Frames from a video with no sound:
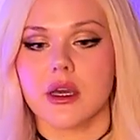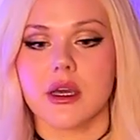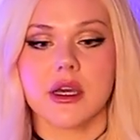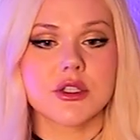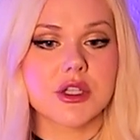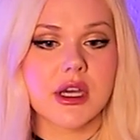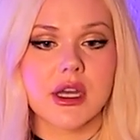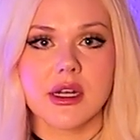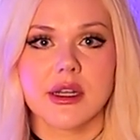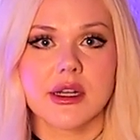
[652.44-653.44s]

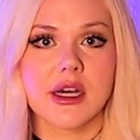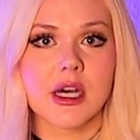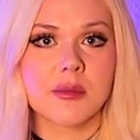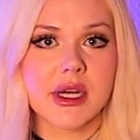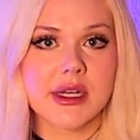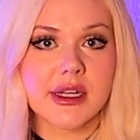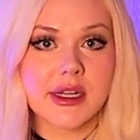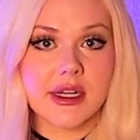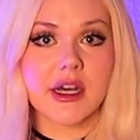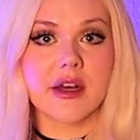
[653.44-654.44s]
Egelida
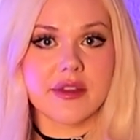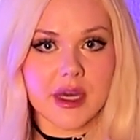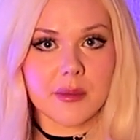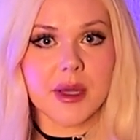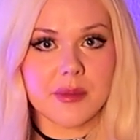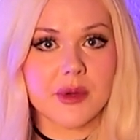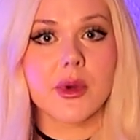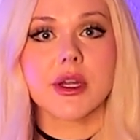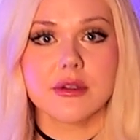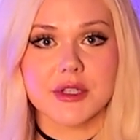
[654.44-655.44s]
manina, that might be
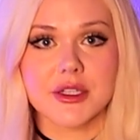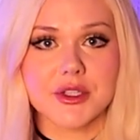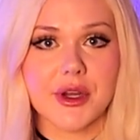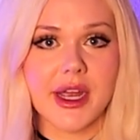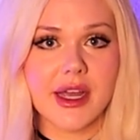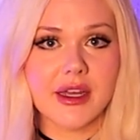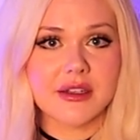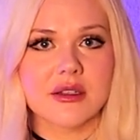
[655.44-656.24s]
where you touch your hand.